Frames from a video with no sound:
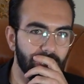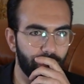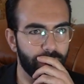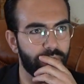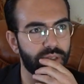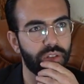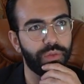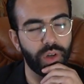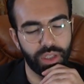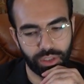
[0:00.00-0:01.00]
which is the
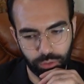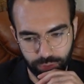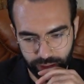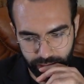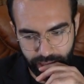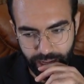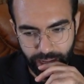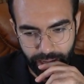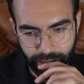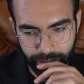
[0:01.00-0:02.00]
following one.
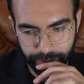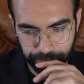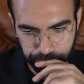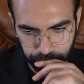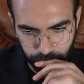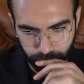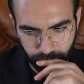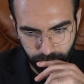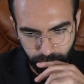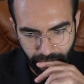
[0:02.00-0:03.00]

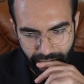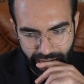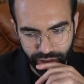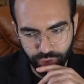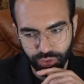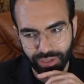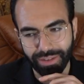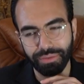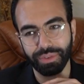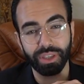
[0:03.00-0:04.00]
Asch,
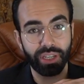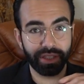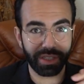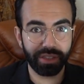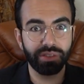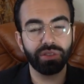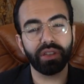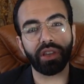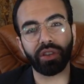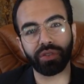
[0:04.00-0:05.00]
and this
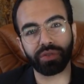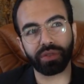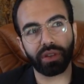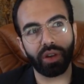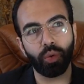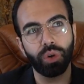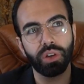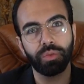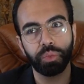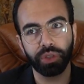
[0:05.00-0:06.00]
is a way
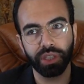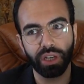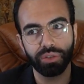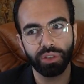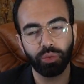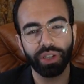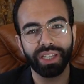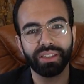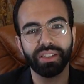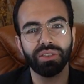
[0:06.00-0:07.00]
of putting out in a way
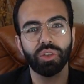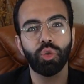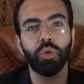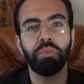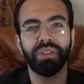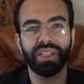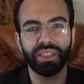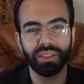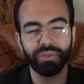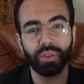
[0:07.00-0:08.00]
that is
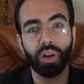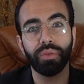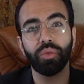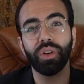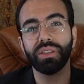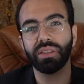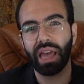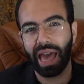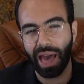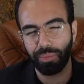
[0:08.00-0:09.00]
representative of what's
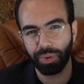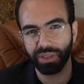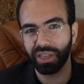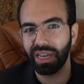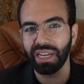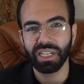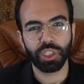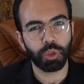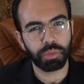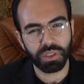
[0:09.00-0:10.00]
happened.
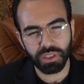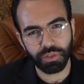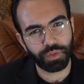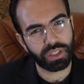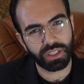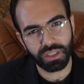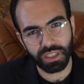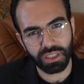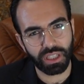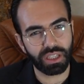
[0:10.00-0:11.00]
Specific
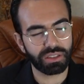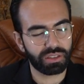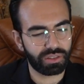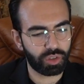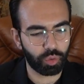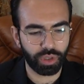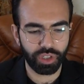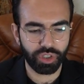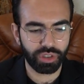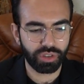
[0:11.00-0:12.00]
details and
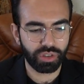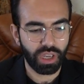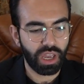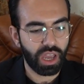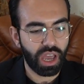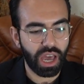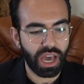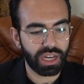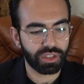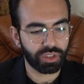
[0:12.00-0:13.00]
situations
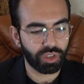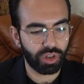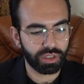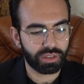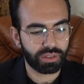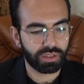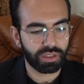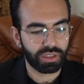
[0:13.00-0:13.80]
are not